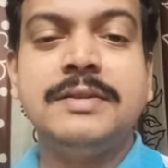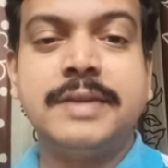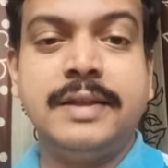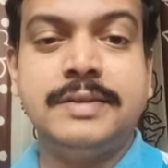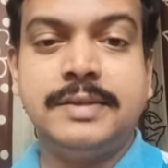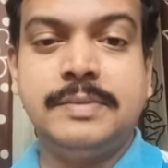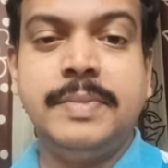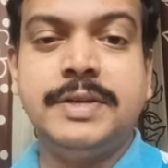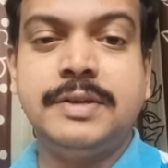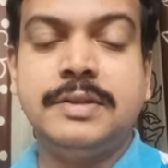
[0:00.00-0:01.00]
science
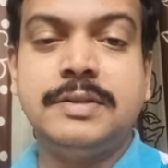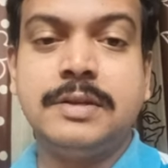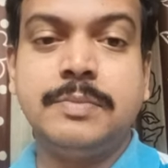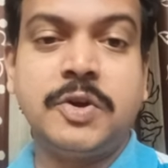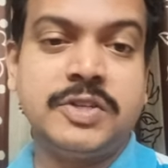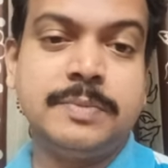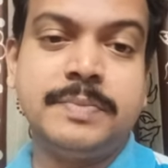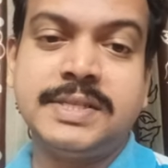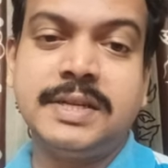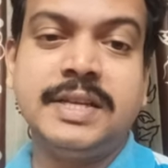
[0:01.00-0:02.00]
exhibitions and
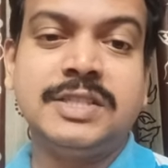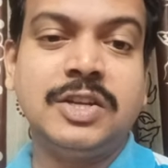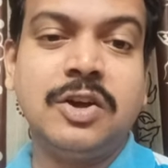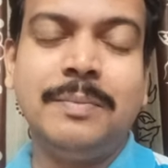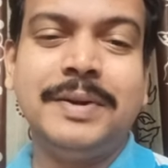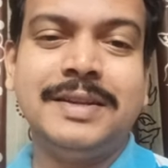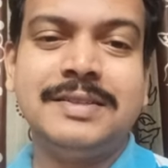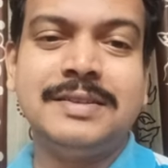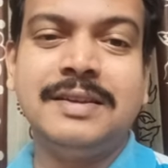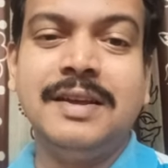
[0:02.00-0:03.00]
project presentation
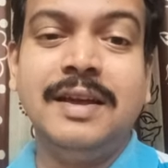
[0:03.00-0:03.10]
competition,